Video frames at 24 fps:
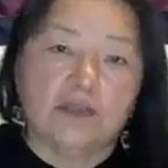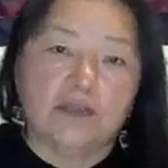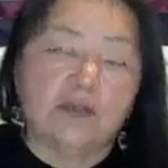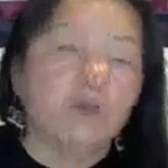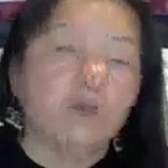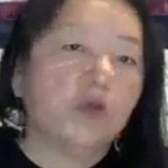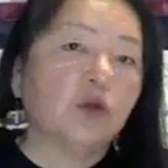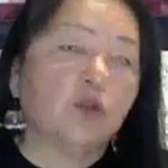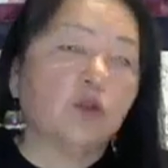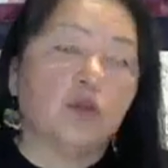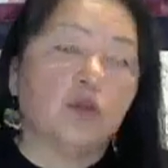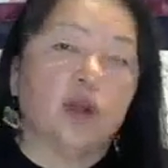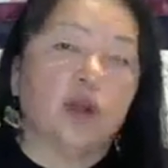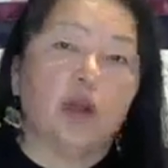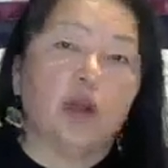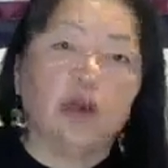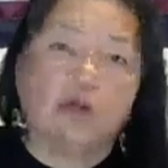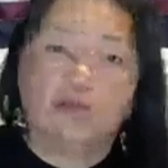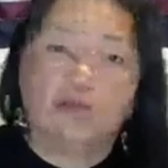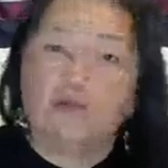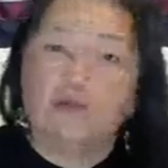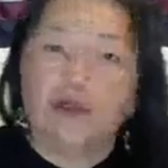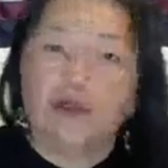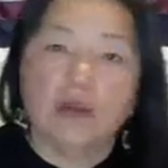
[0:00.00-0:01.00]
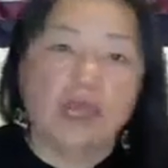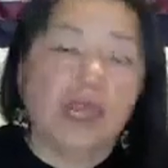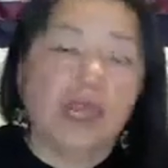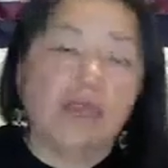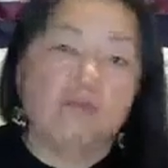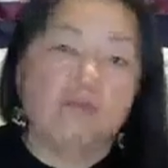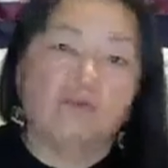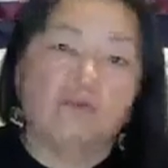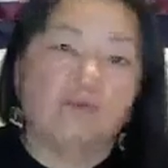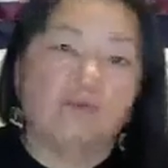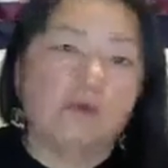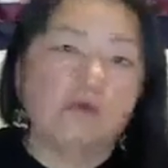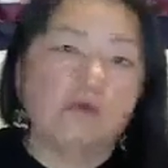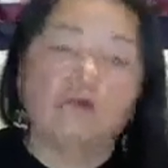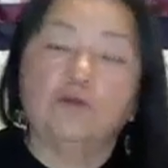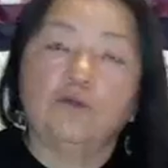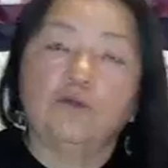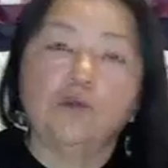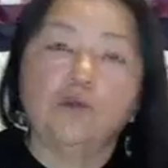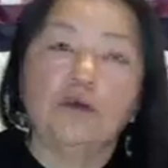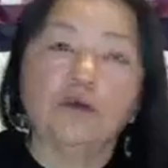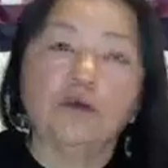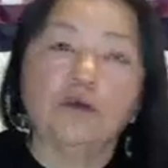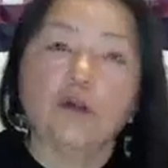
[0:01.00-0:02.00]
they weren't part of our life
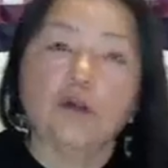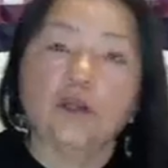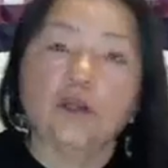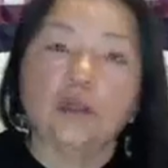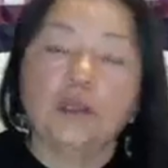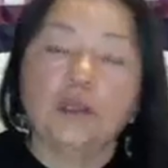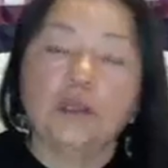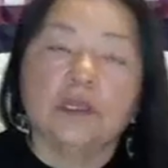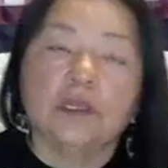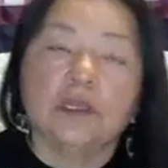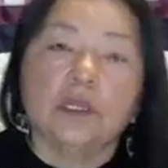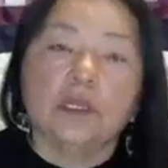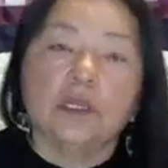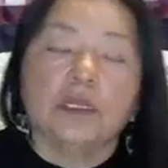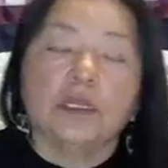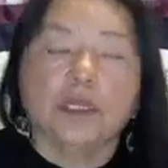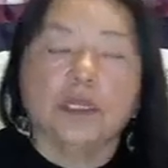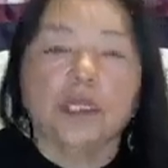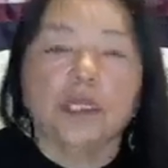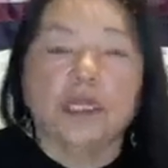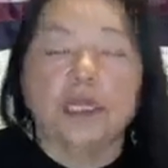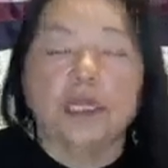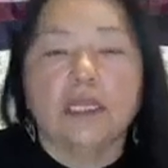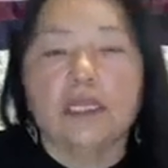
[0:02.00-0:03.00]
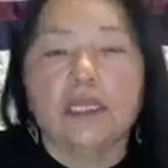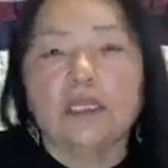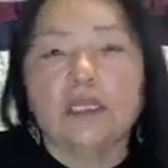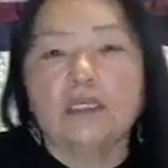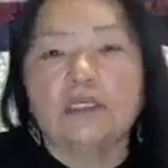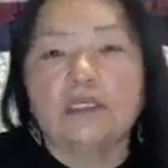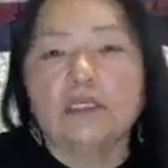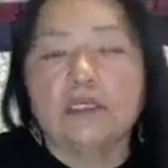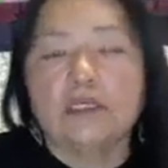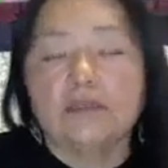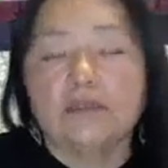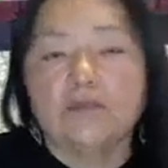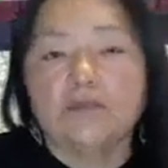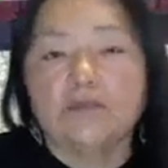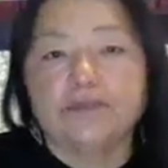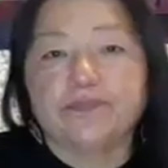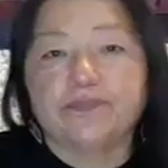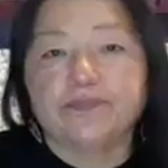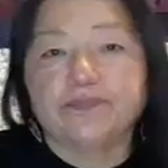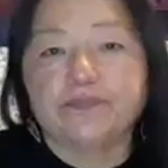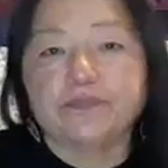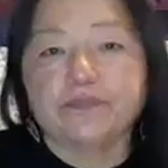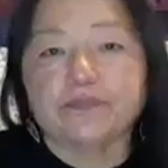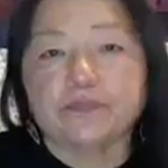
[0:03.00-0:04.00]
before. And
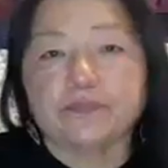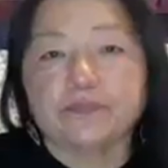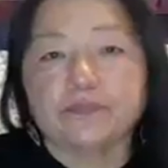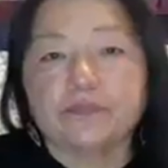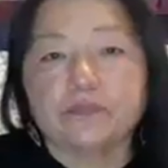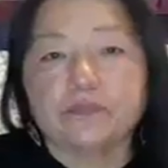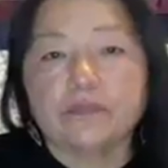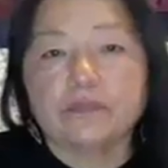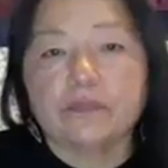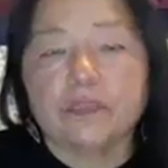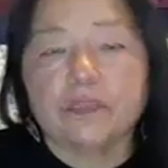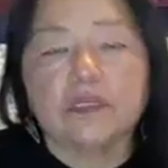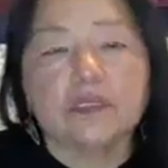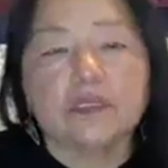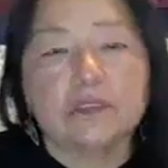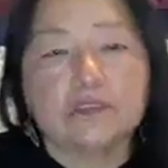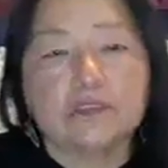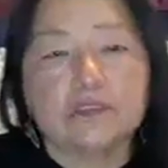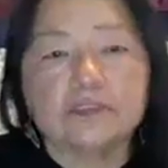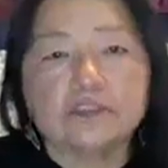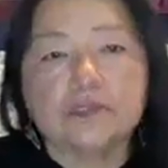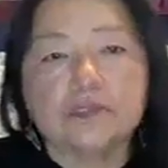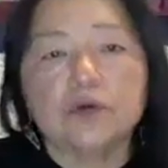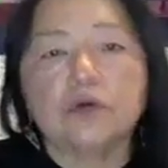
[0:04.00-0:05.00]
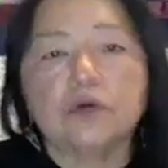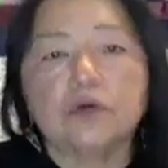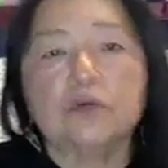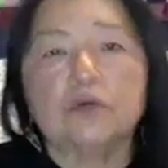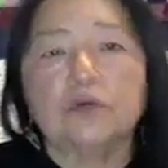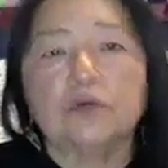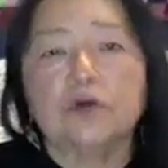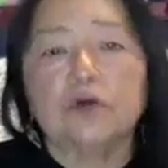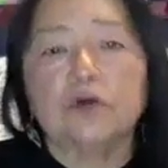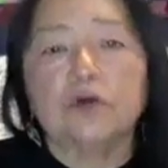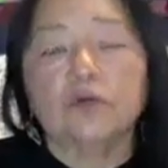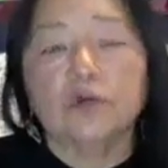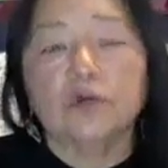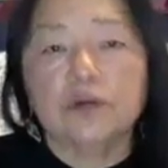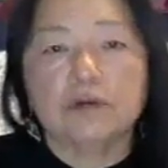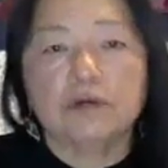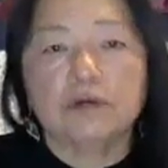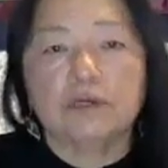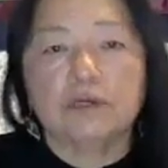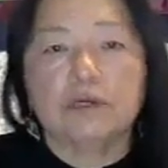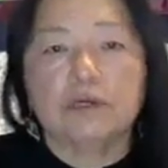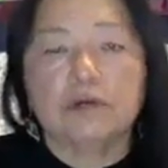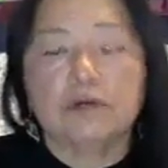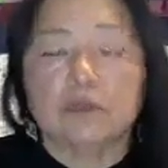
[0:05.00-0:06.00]
so we
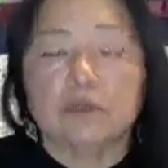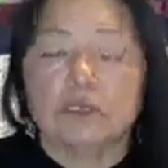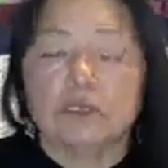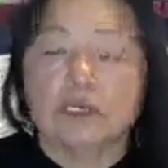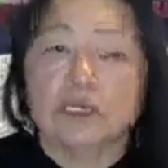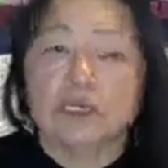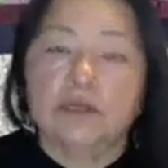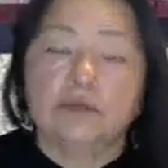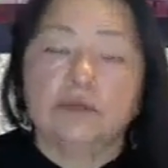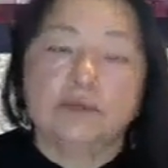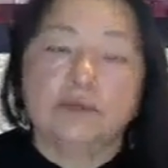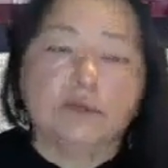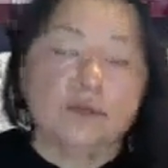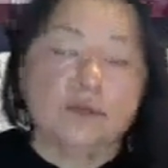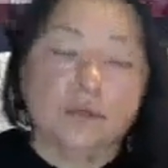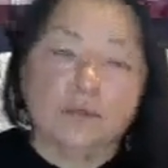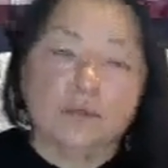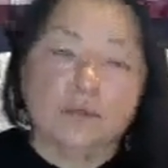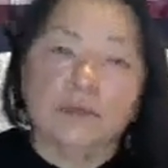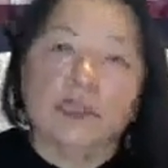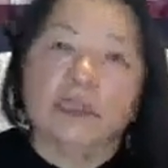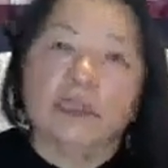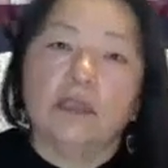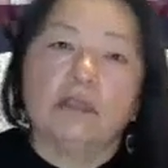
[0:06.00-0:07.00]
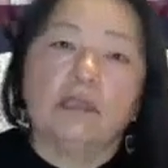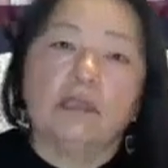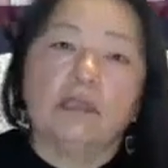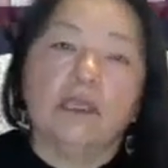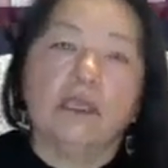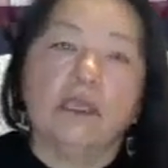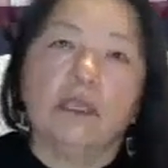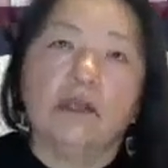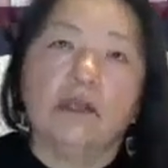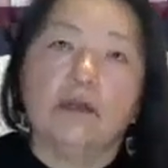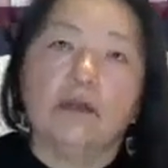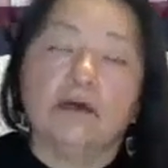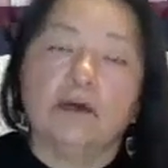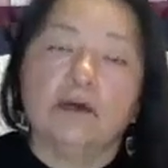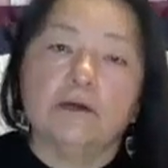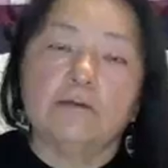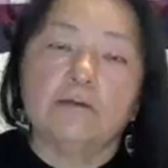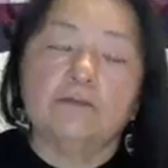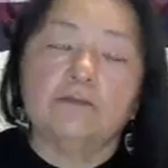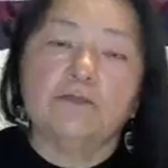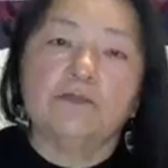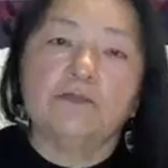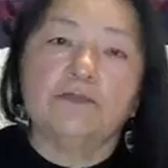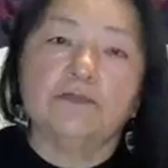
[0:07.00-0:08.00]
were, and then
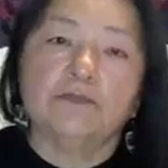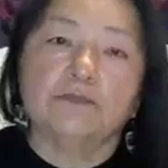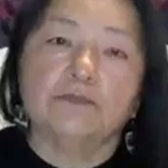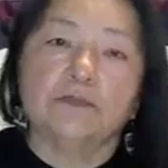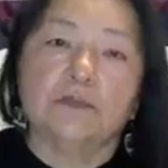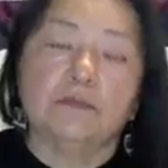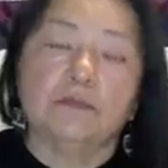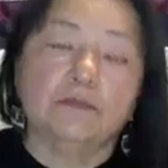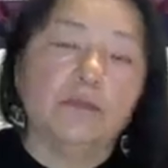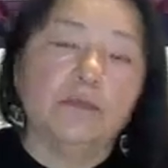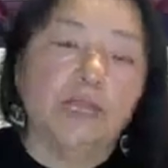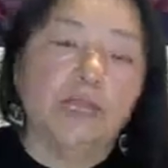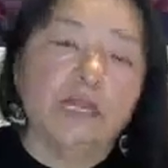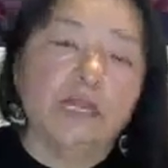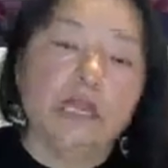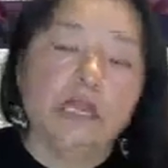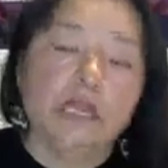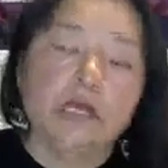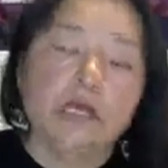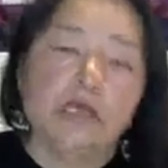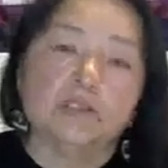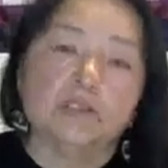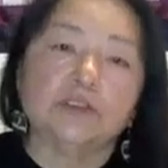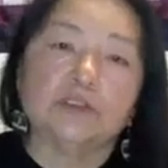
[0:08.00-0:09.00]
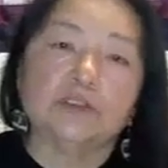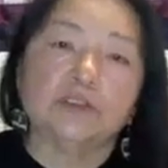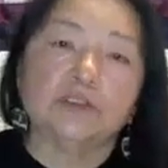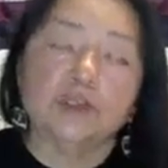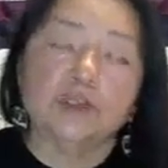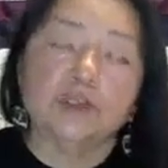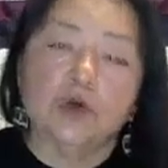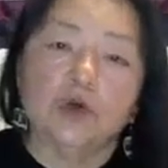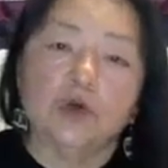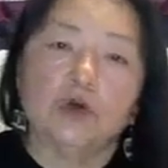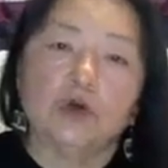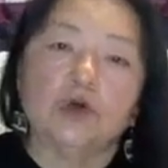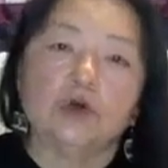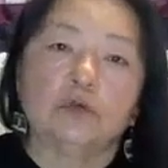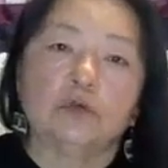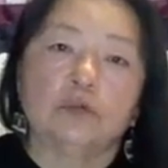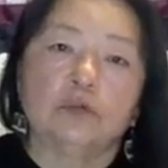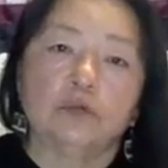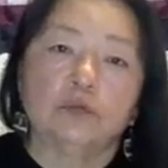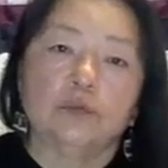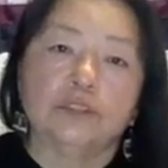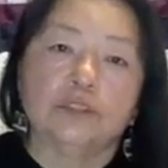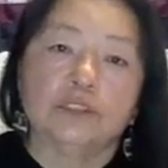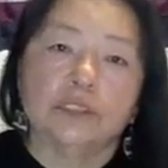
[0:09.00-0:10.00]
many elders'
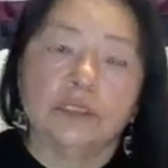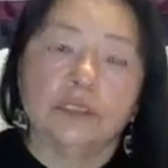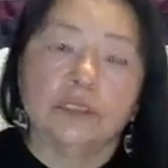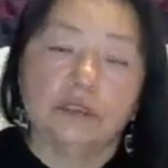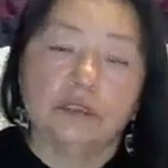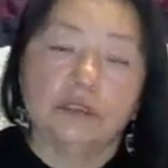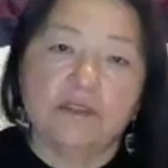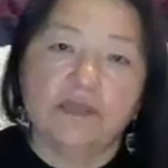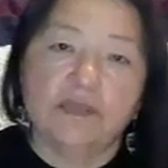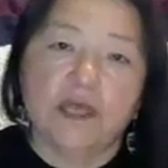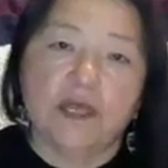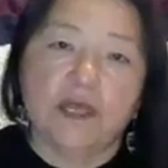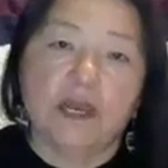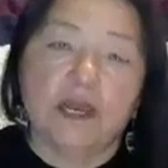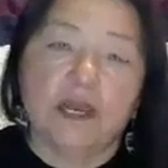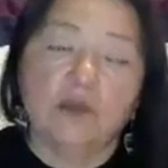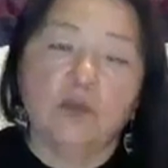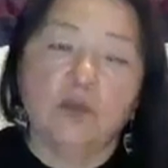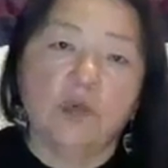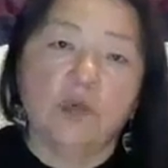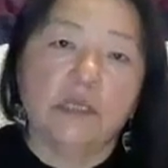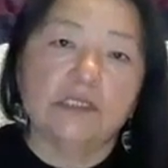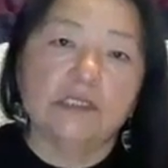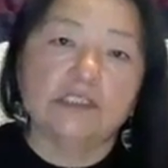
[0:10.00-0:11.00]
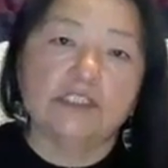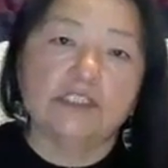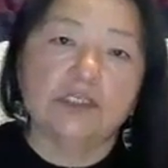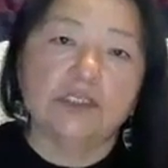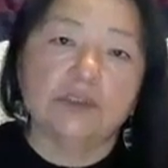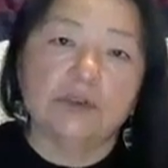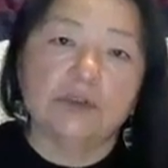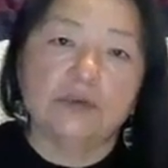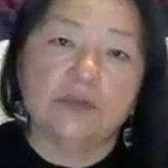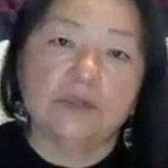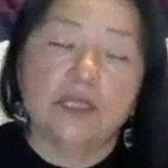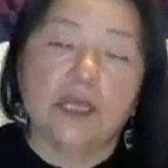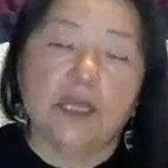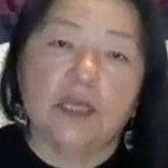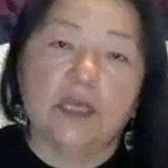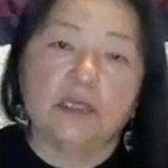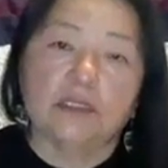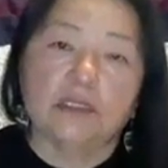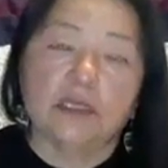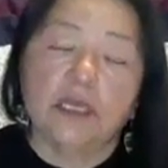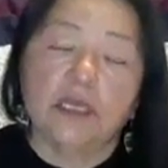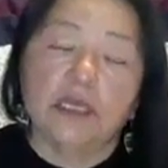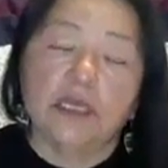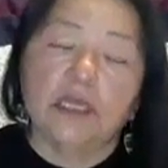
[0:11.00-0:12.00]
homes that I went to,
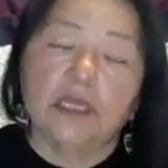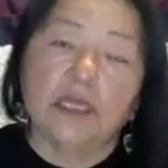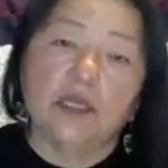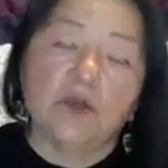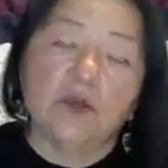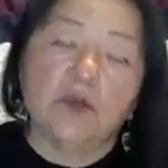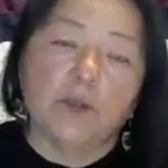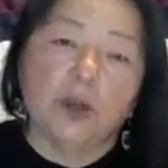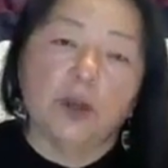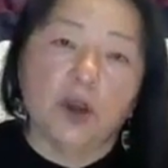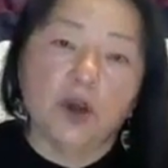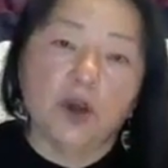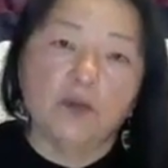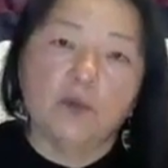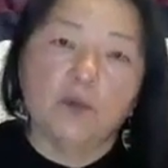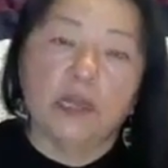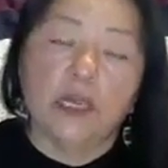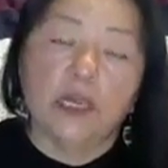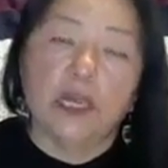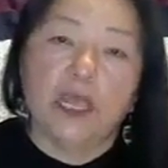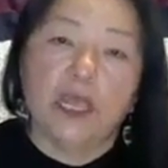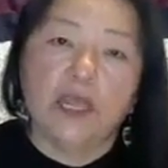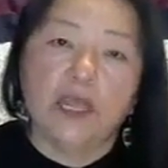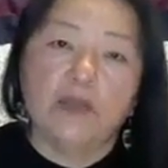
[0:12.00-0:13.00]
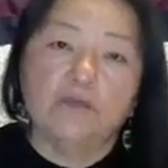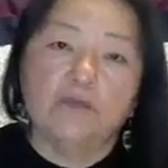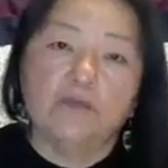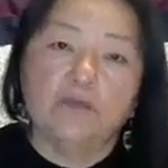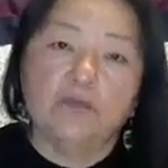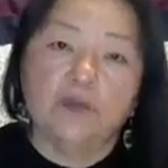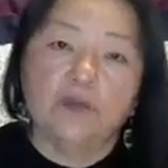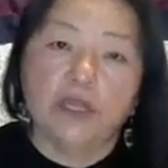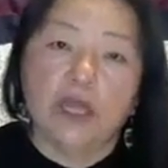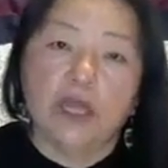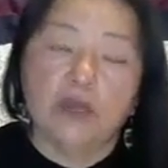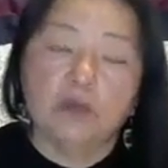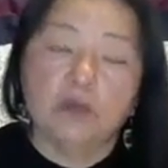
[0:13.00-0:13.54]
that in a part of my life when